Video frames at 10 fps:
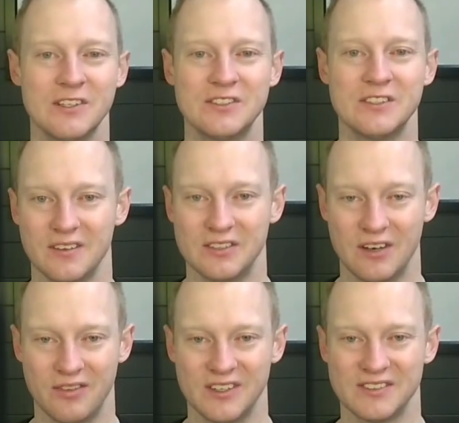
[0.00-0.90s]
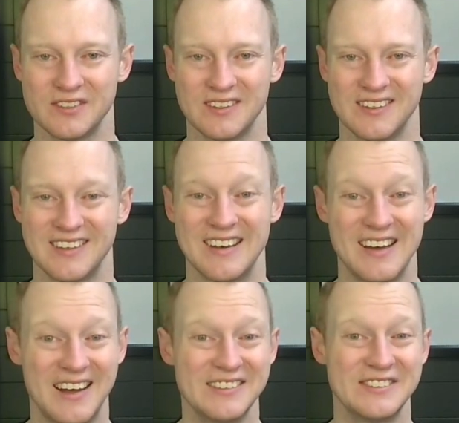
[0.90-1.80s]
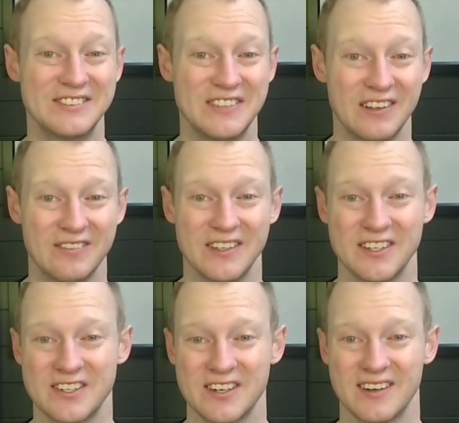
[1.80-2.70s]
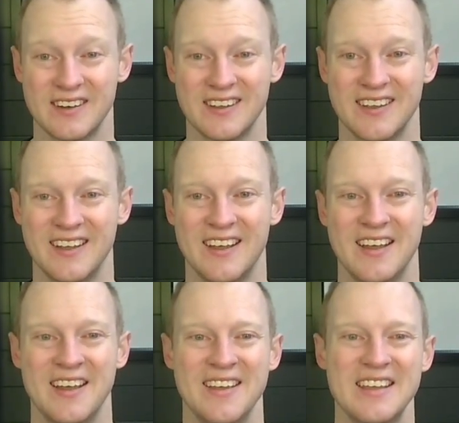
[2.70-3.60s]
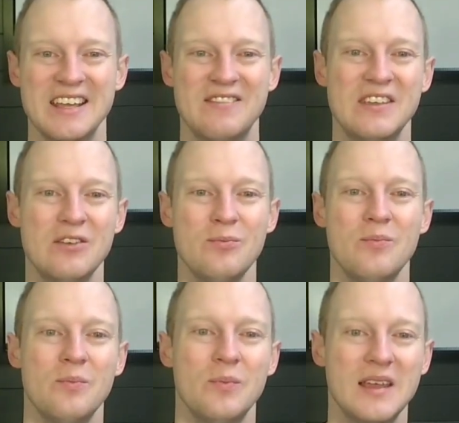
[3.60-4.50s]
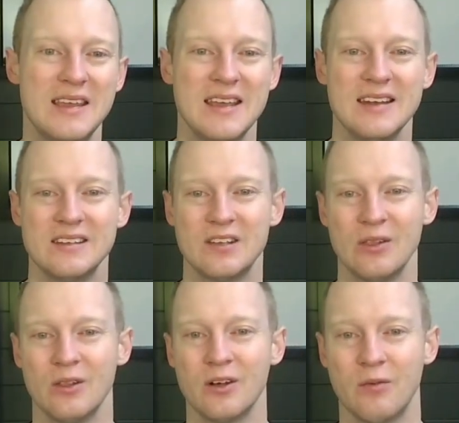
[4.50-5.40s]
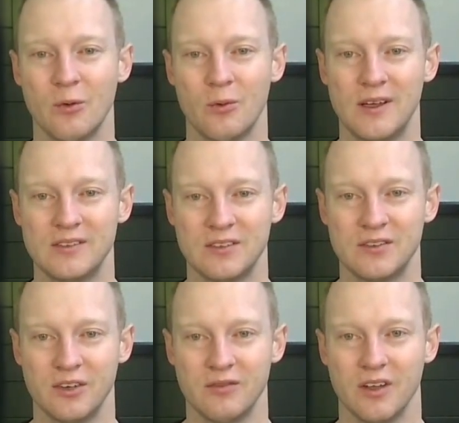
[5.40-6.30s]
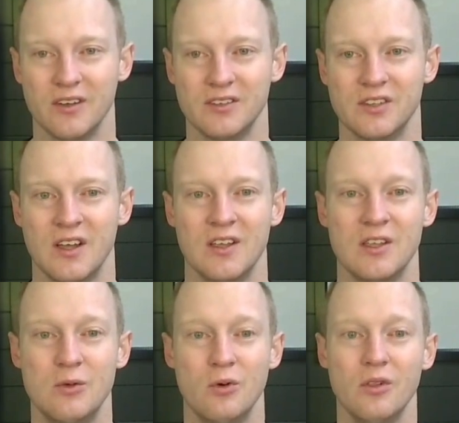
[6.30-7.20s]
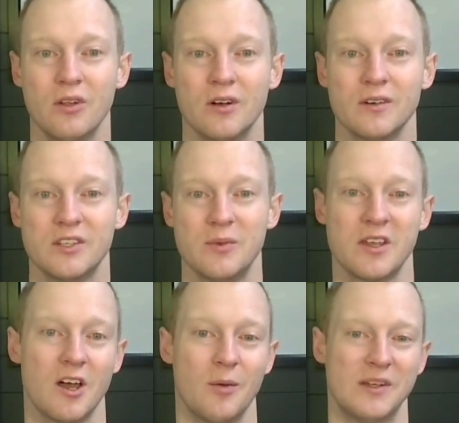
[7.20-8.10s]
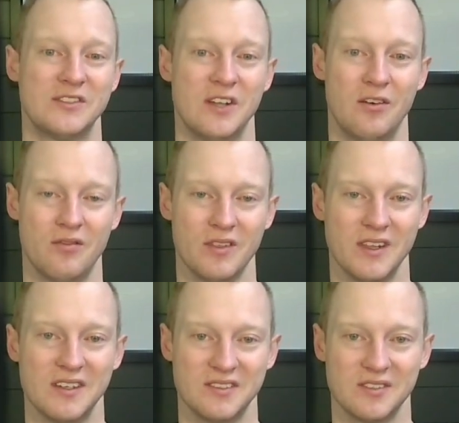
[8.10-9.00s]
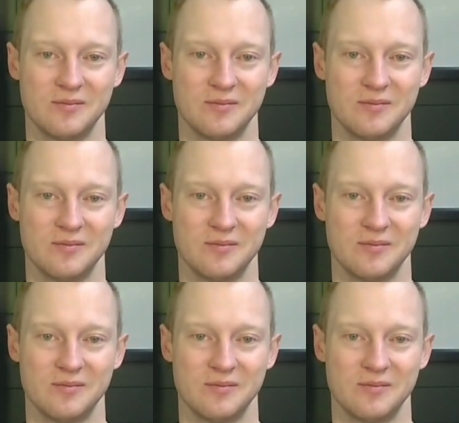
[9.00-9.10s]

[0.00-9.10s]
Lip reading: is selfless, not selfish. If you begin to look for ways to serve others, you will learn to become selfless.